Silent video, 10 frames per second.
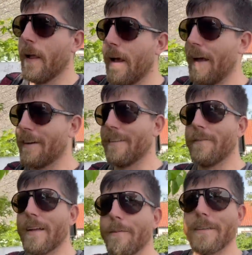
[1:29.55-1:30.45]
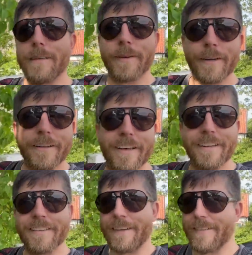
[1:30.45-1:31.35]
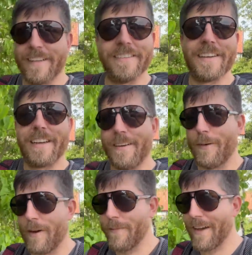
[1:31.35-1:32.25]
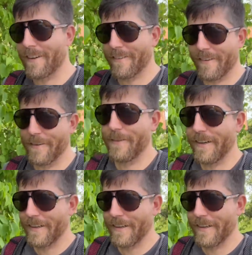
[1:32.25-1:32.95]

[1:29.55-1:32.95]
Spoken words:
I actually met a bunch of paragliders. I was hitchhiking on my way back from